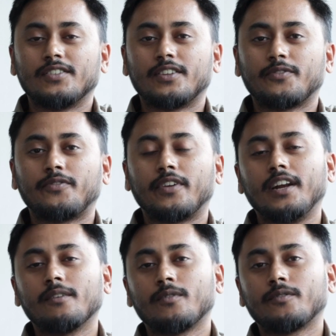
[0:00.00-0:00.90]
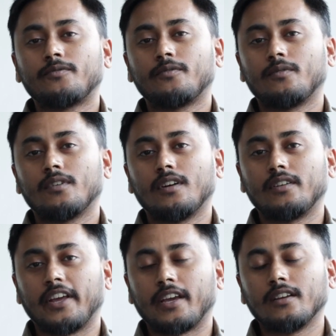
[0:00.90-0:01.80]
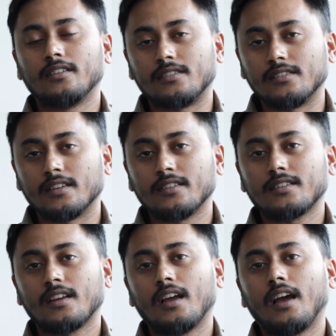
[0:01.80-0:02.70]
The freedom of taking decisions